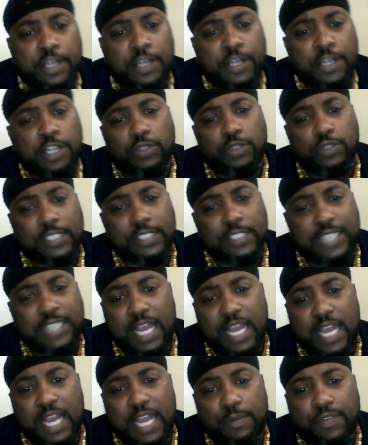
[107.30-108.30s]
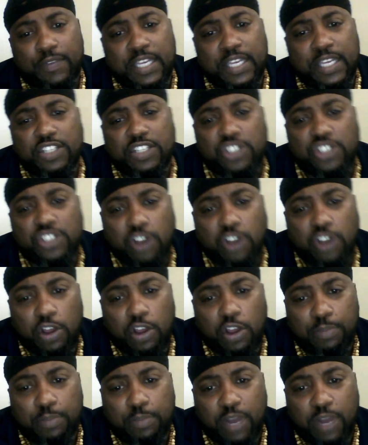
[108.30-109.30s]
during the time of King Saul, the
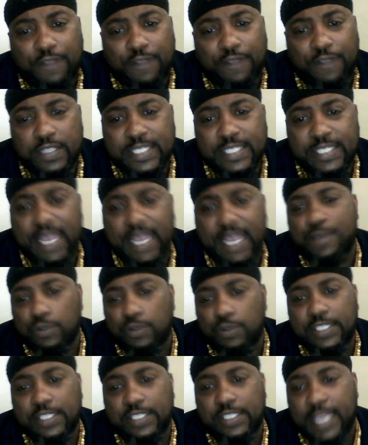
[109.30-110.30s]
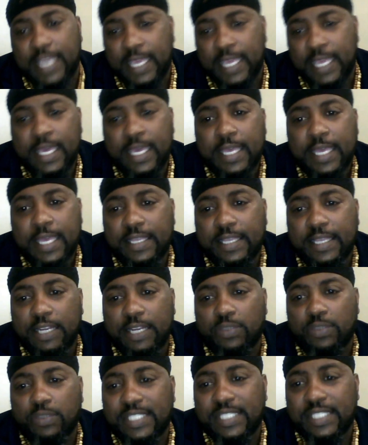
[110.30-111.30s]
prophet Samuel said that it
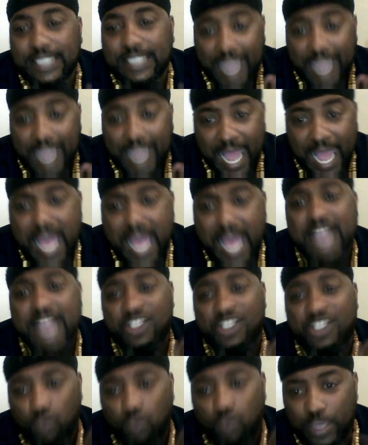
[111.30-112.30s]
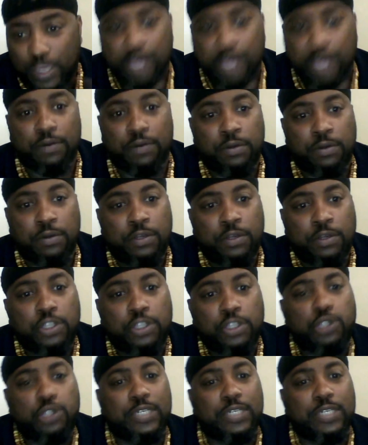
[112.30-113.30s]
was God's will
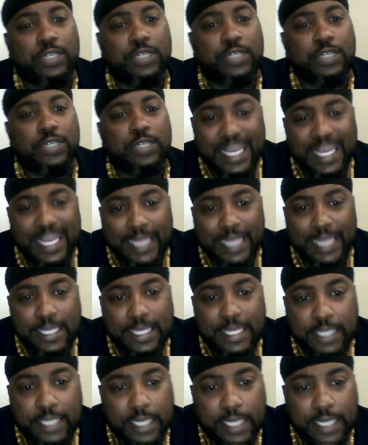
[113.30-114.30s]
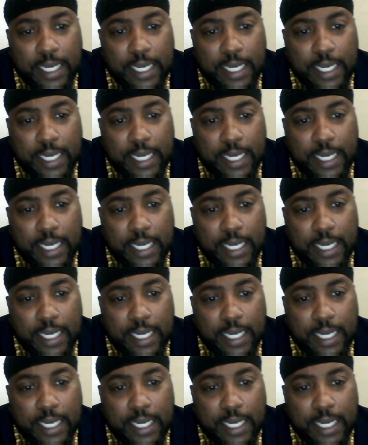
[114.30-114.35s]
to annihilate the